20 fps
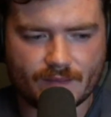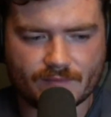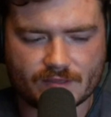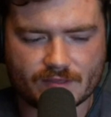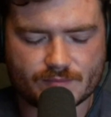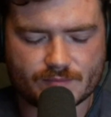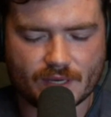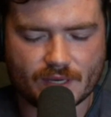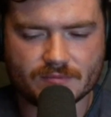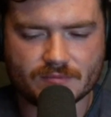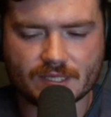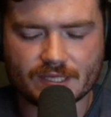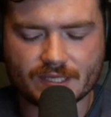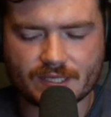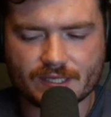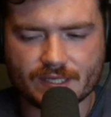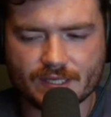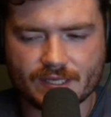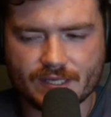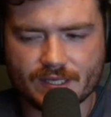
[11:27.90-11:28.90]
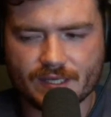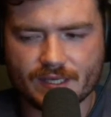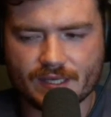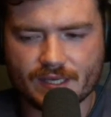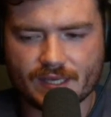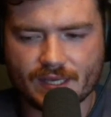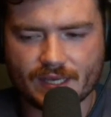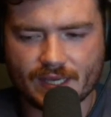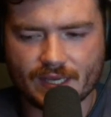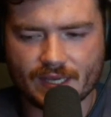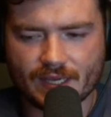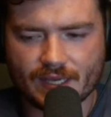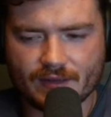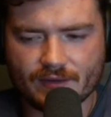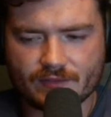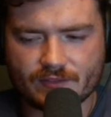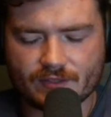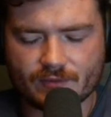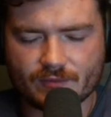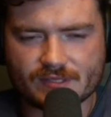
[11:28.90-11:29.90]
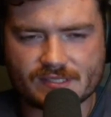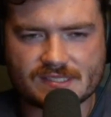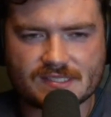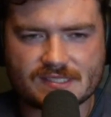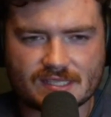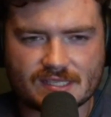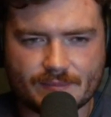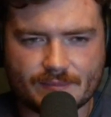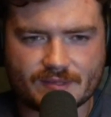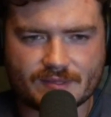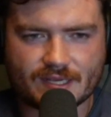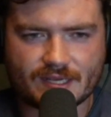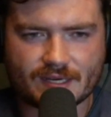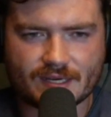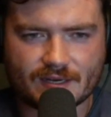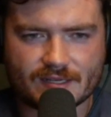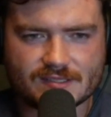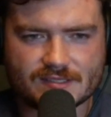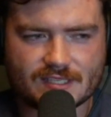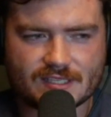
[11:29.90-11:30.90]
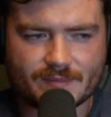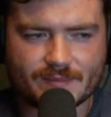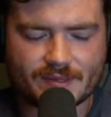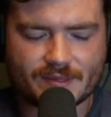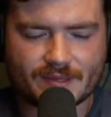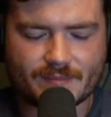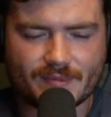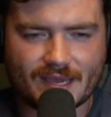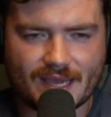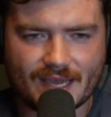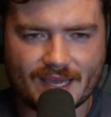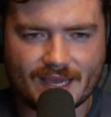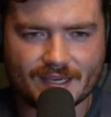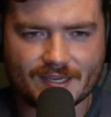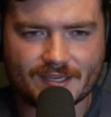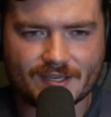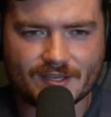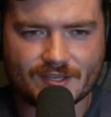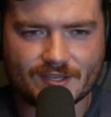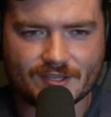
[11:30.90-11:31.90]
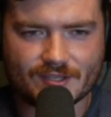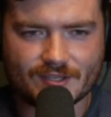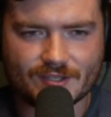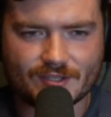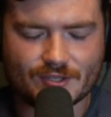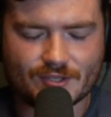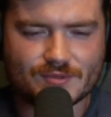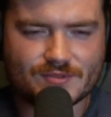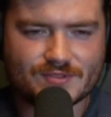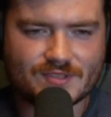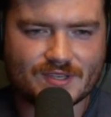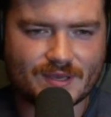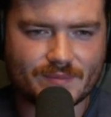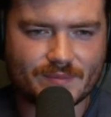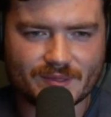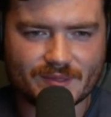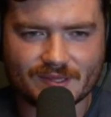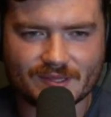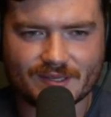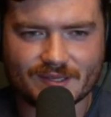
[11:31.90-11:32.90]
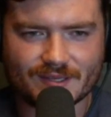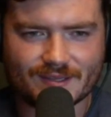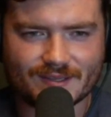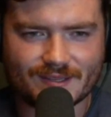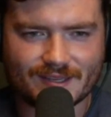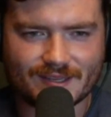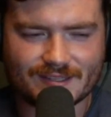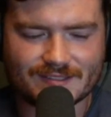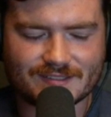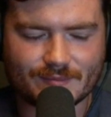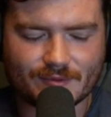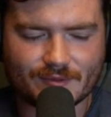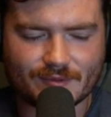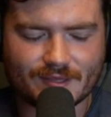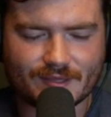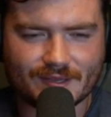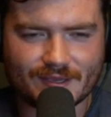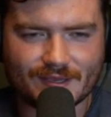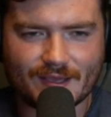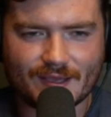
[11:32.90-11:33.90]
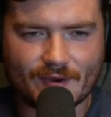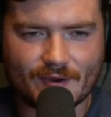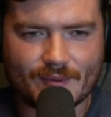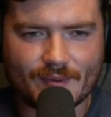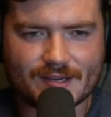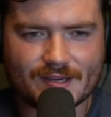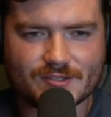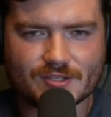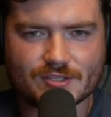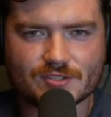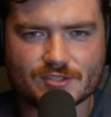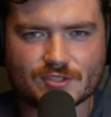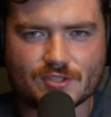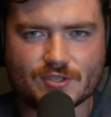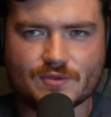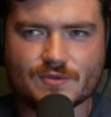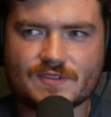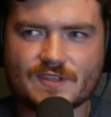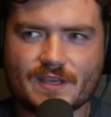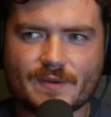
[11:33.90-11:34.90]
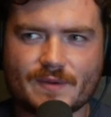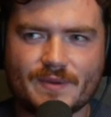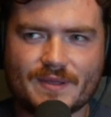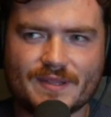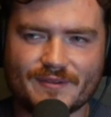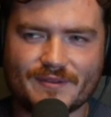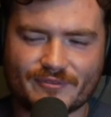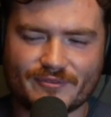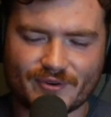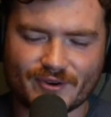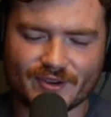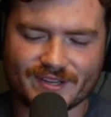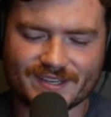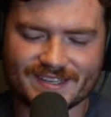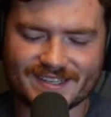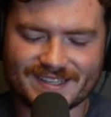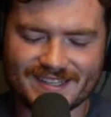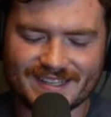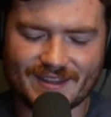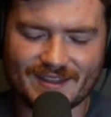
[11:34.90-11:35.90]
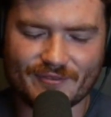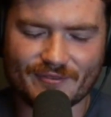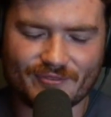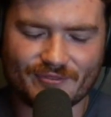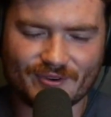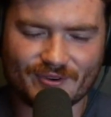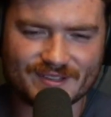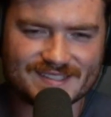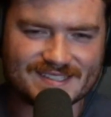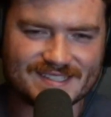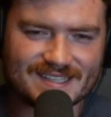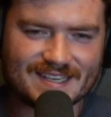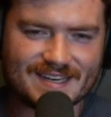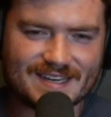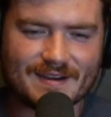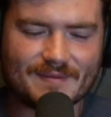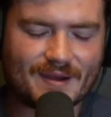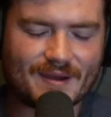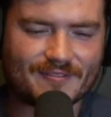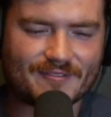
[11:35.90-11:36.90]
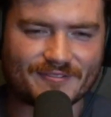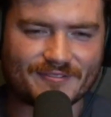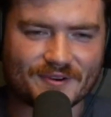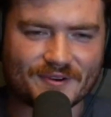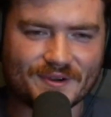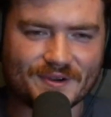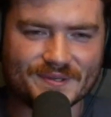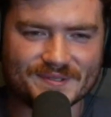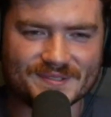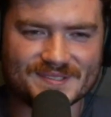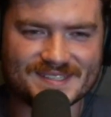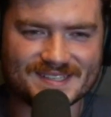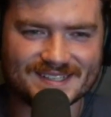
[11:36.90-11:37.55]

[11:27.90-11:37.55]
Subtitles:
public. And so we slept there. I slept in the back. I slept with the air mattress. You slept in the front seat and about froze.